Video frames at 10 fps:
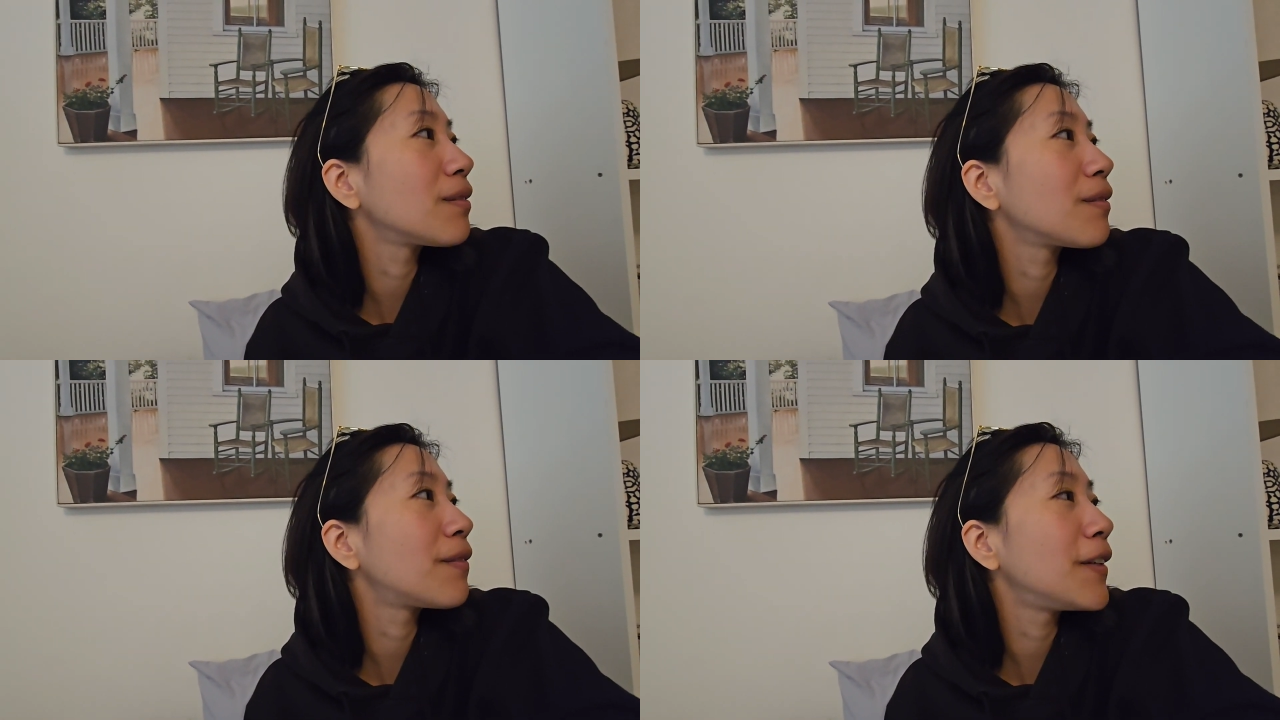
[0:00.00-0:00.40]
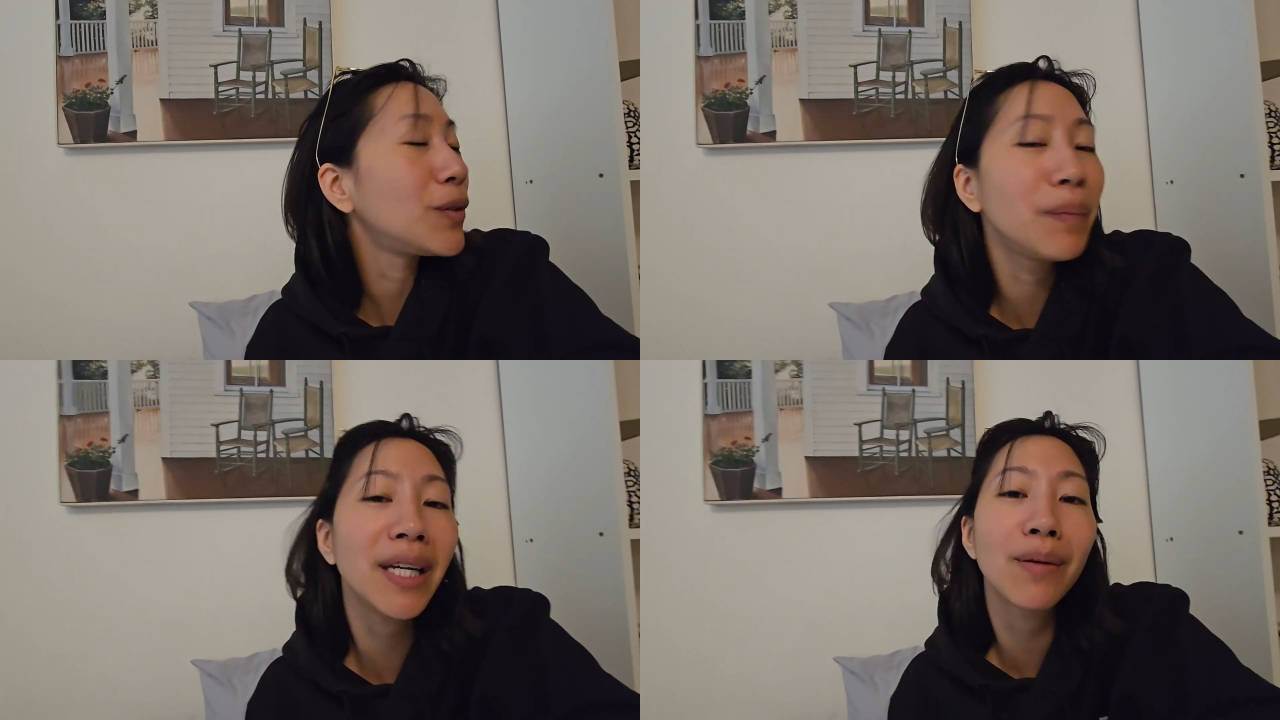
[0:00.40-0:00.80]

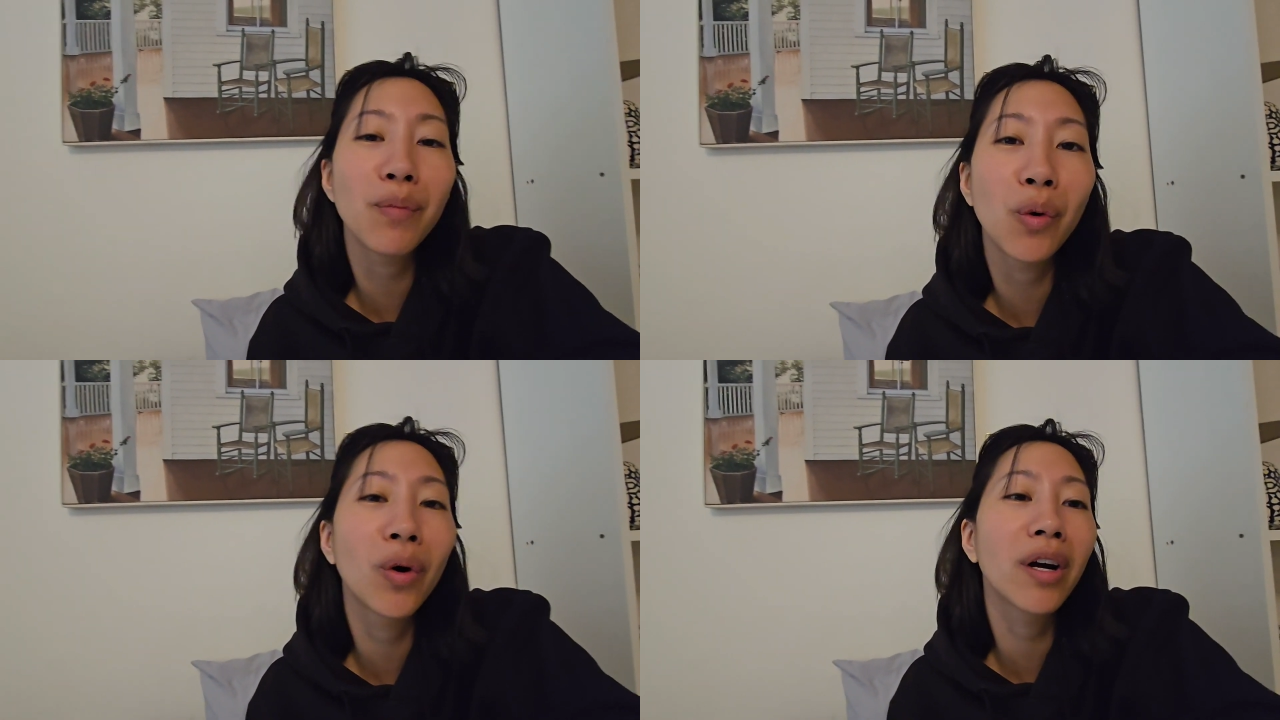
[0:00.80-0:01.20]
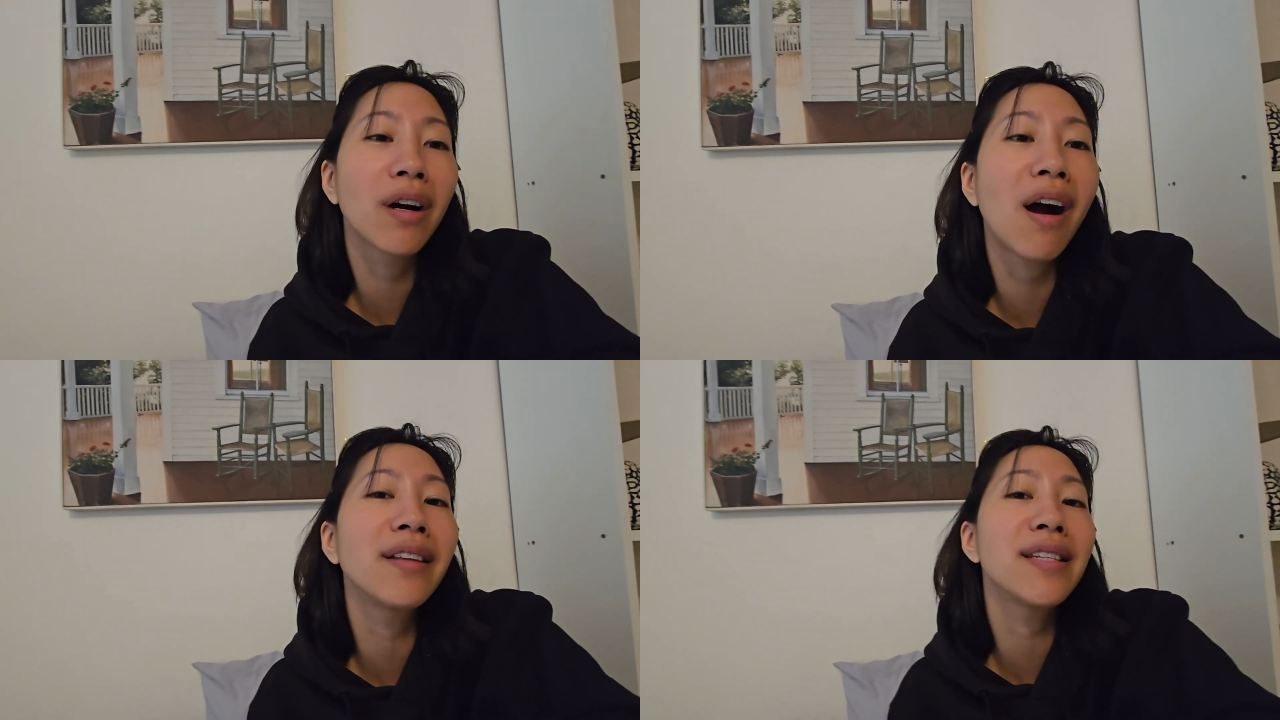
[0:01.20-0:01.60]
filming more
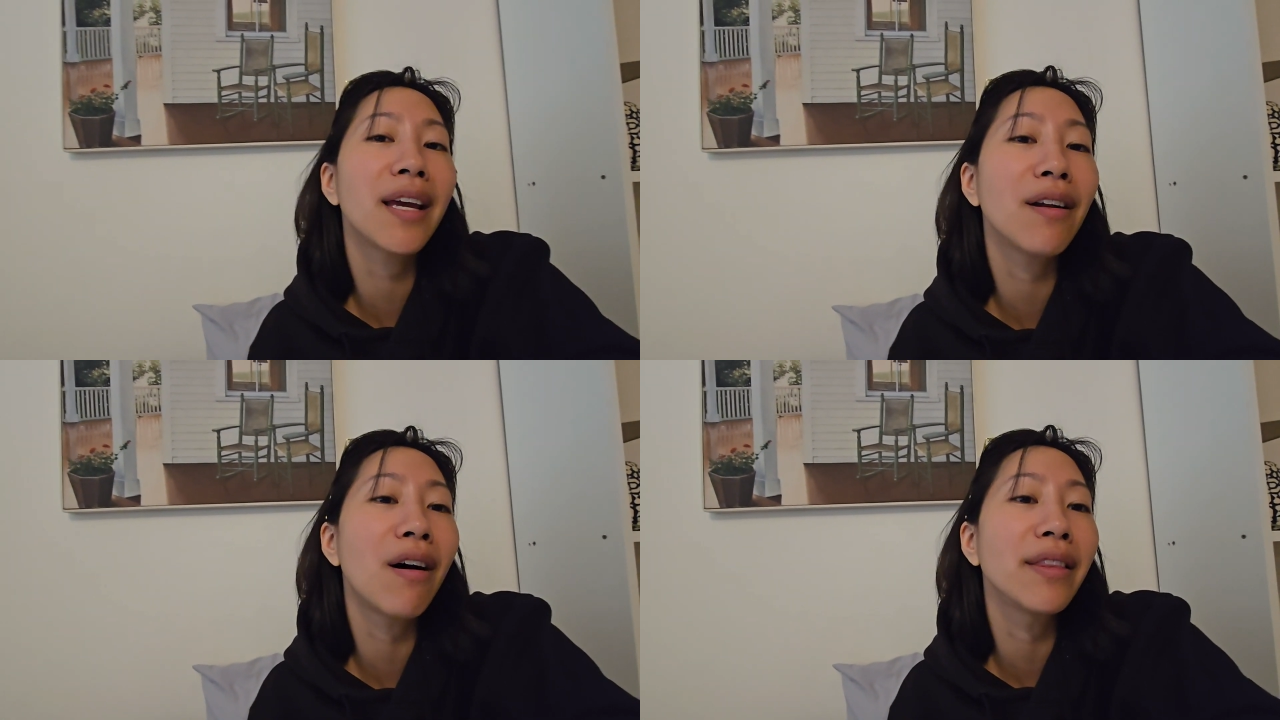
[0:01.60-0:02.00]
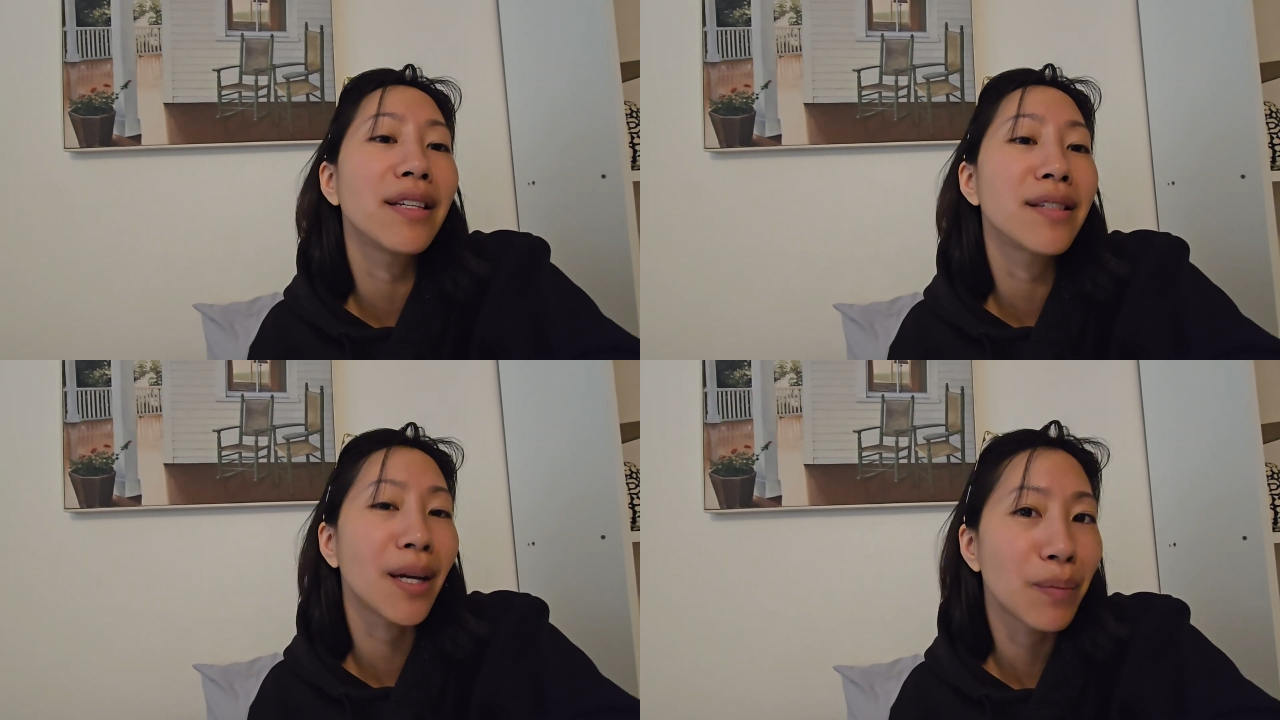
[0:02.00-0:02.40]
content on
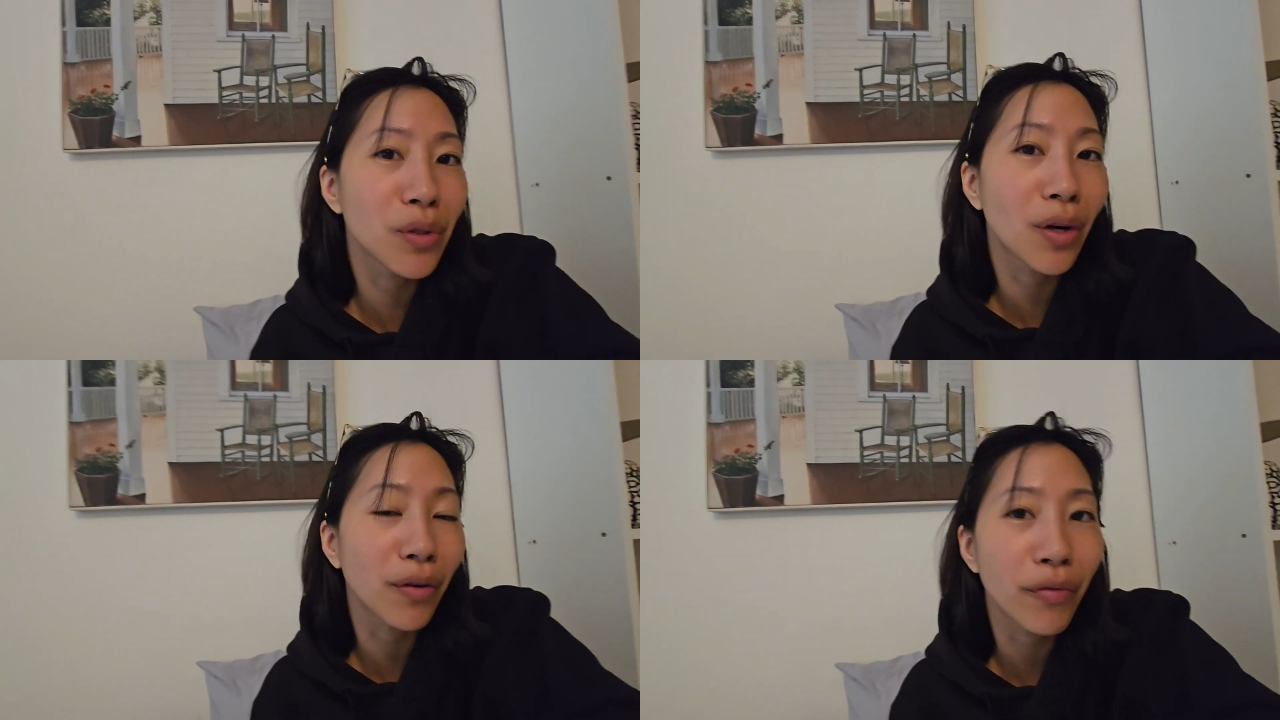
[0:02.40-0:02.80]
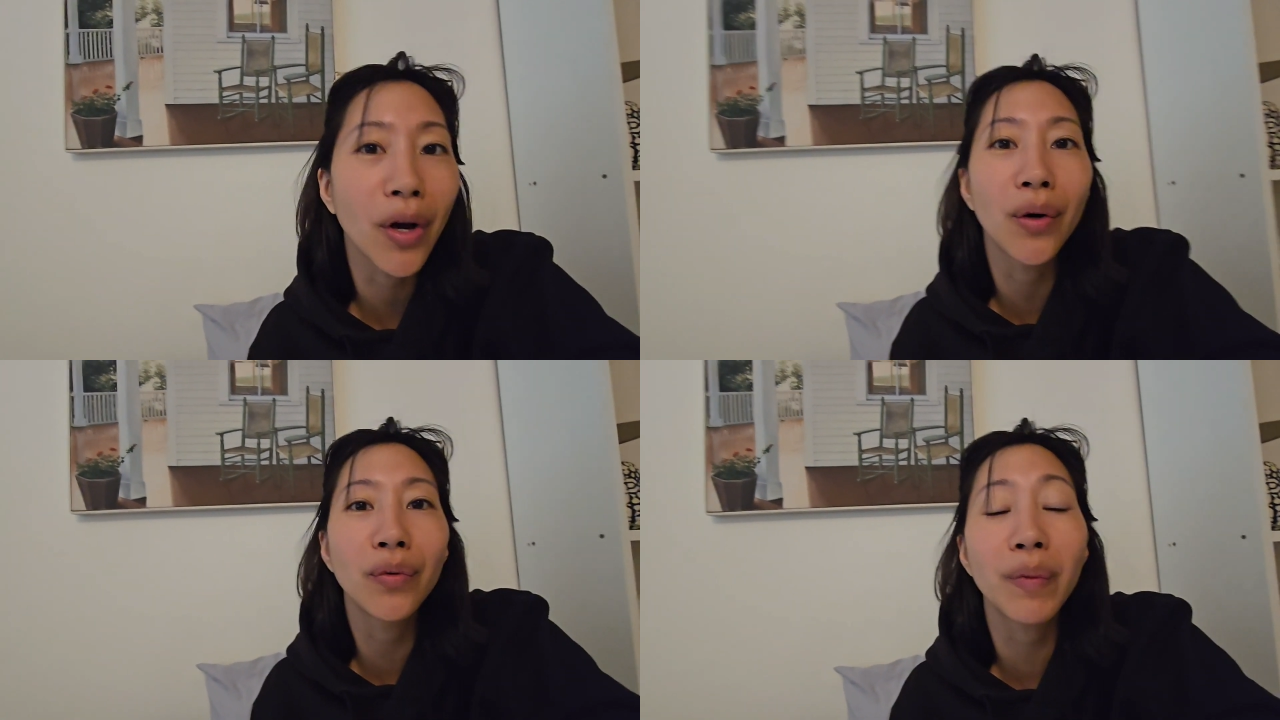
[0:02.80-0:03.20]
this Samsung
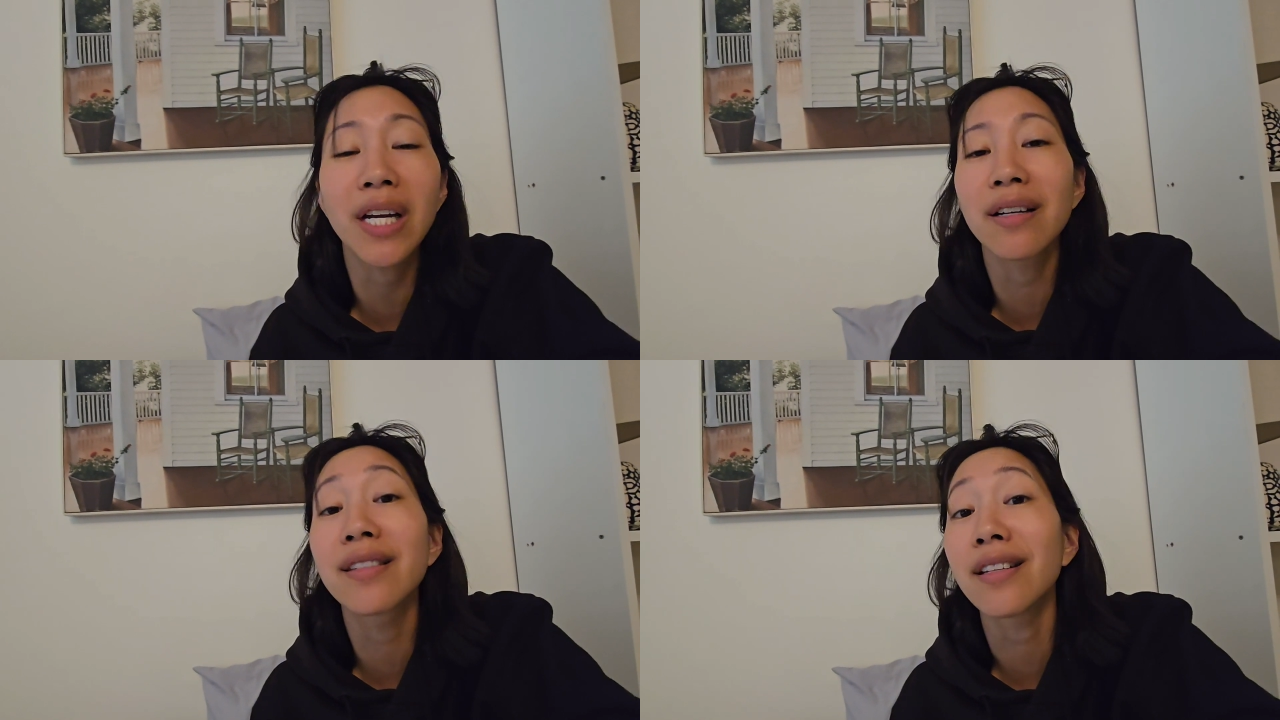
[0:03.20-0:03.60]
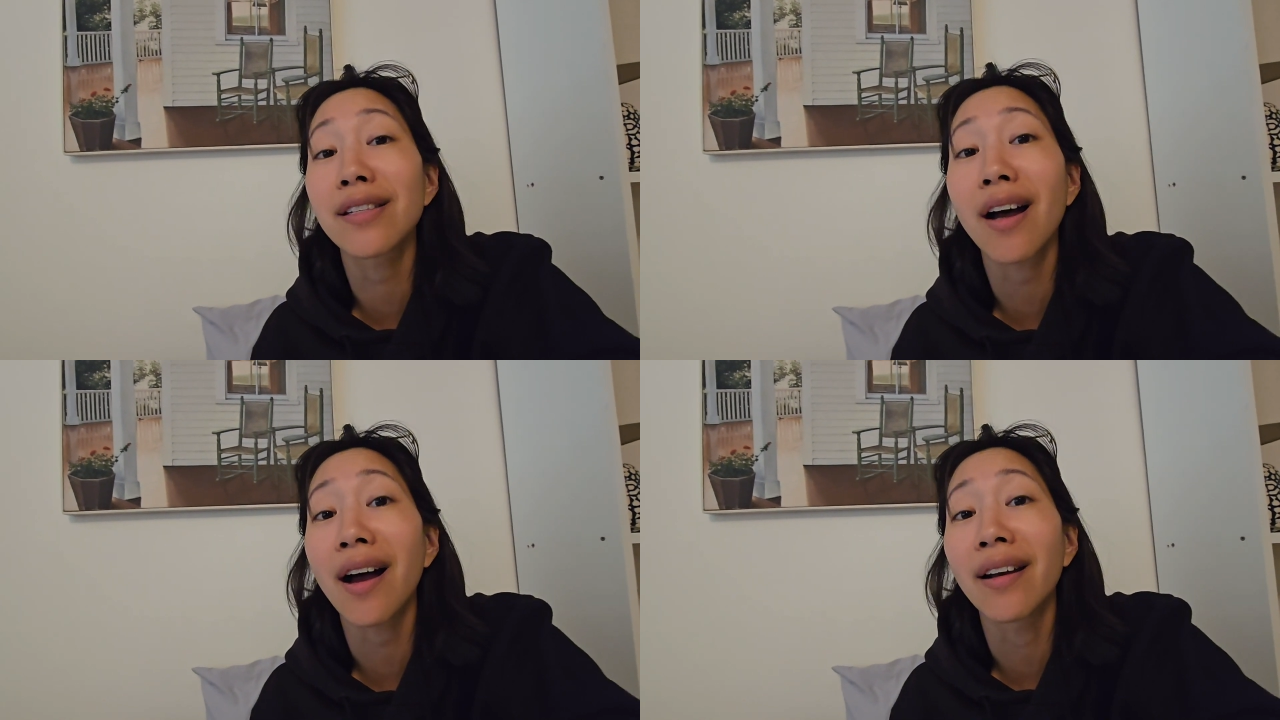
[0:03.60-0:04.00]
phone because it's
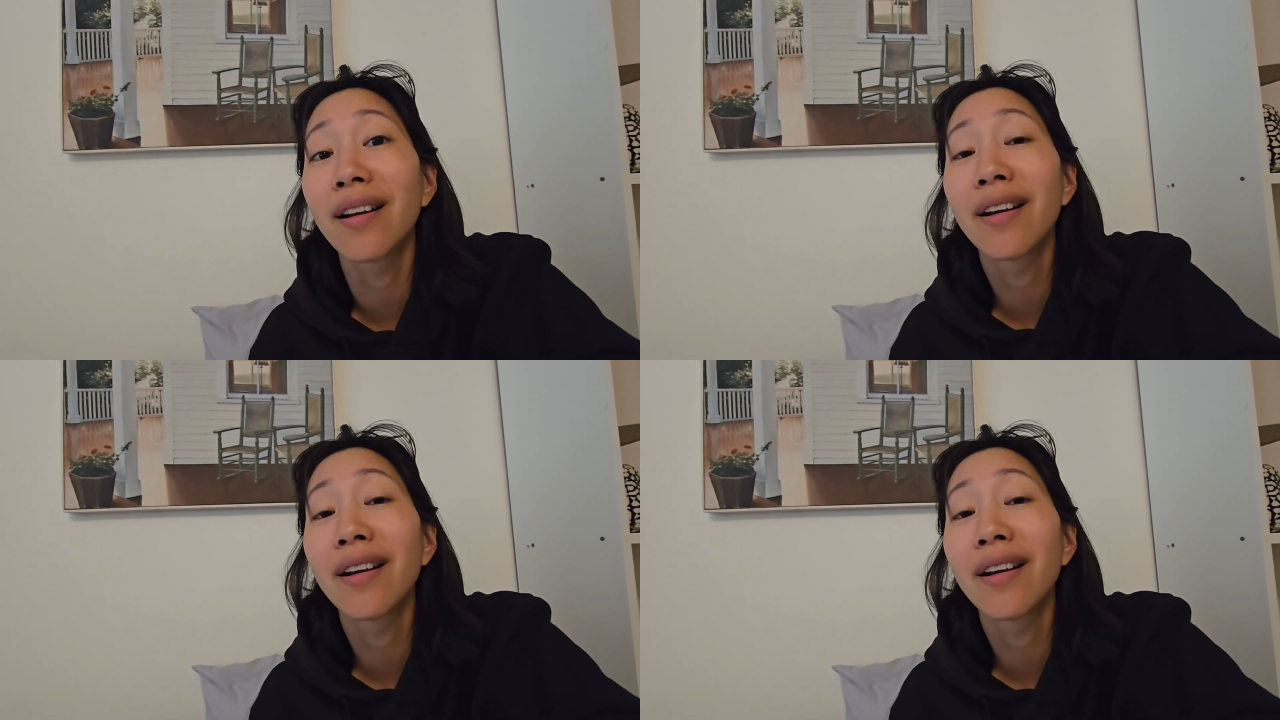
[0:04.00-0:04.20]
got